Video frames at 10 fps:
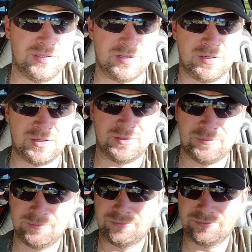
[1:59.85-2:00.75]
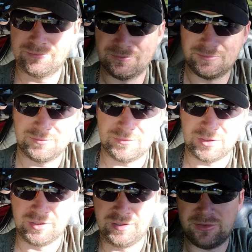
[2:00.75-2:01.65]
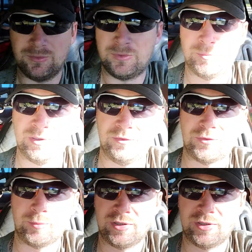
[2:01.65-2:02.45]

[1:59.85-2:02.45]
uh, at least it won't be from a